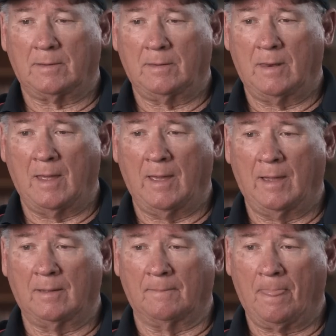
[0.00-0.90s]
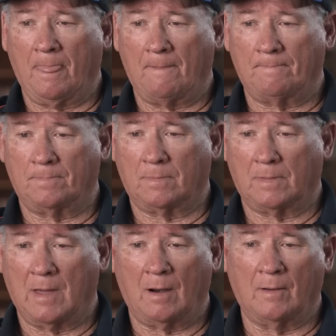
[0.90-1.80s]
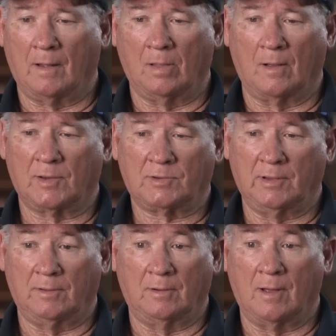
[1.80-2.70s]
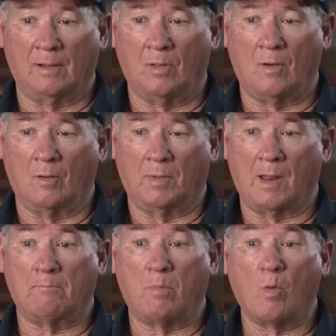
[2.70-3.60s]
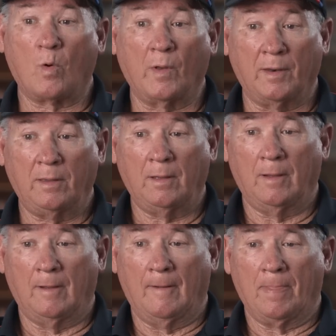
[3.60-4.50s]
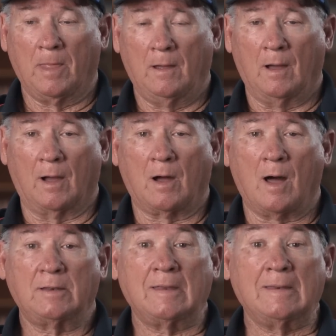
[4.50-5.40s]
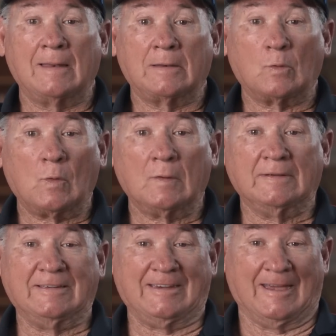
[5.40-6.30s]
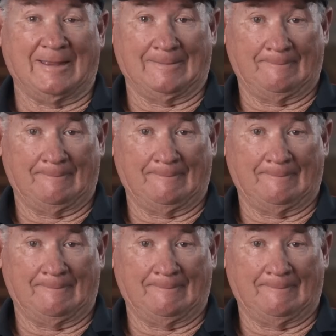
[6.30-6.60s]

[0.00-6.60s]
to Da Nang, and I don't know how long I stayed there, not long, but I boarded a Continental jet.